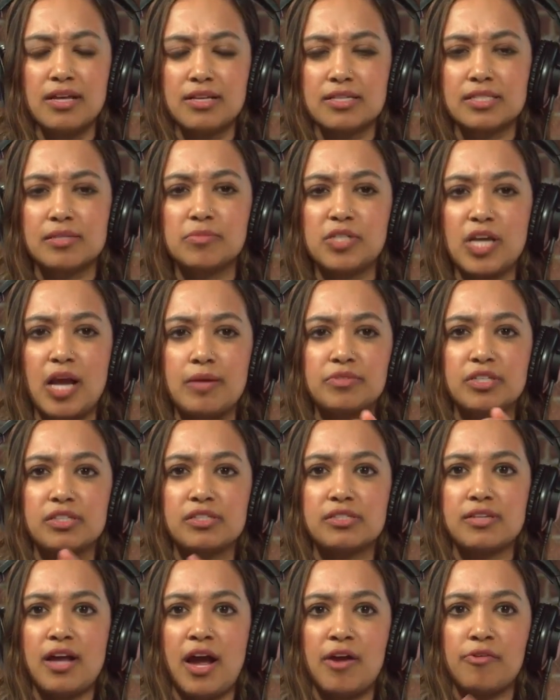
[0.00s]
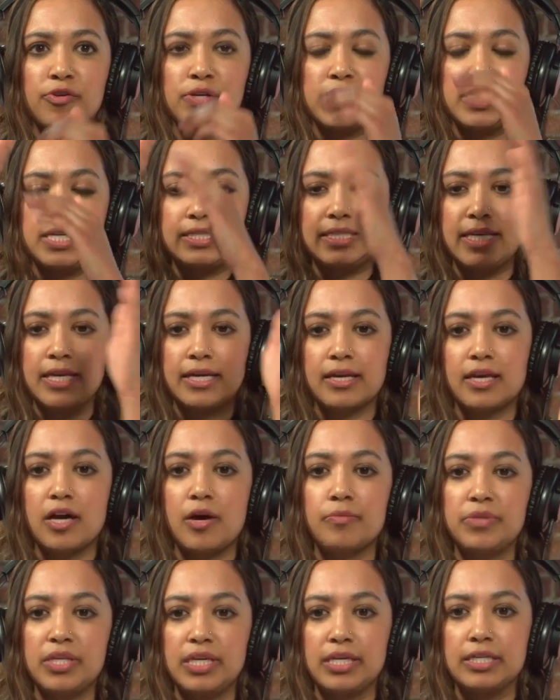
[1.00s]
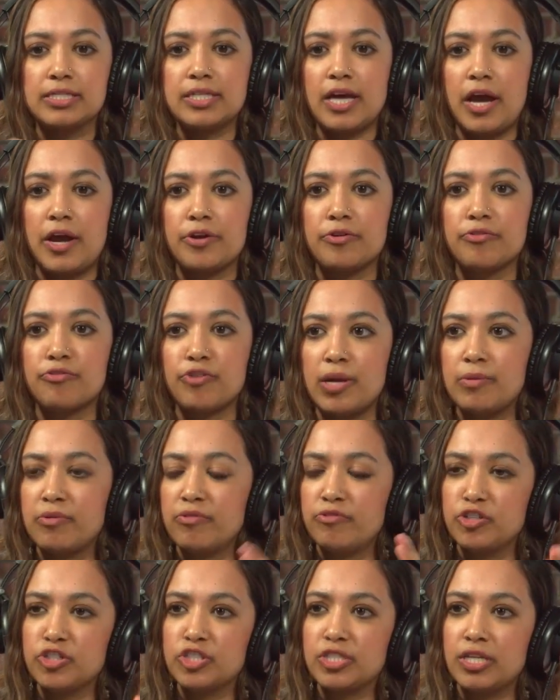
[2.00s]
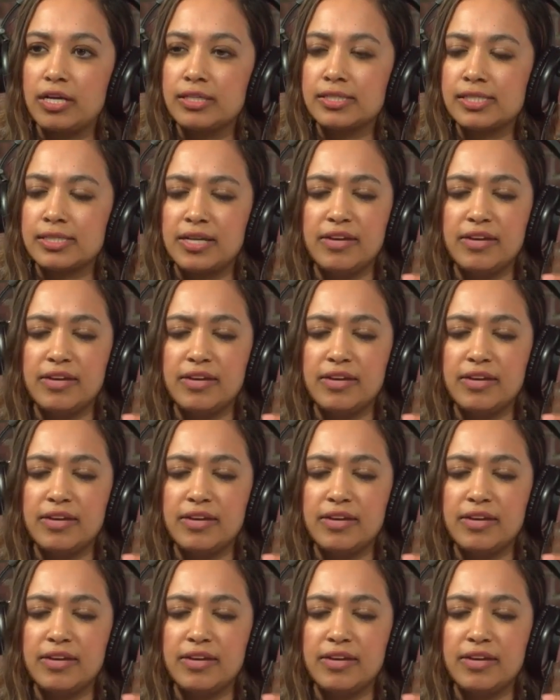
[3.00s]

Sometimes it's not really taking up the entire frame of your studs.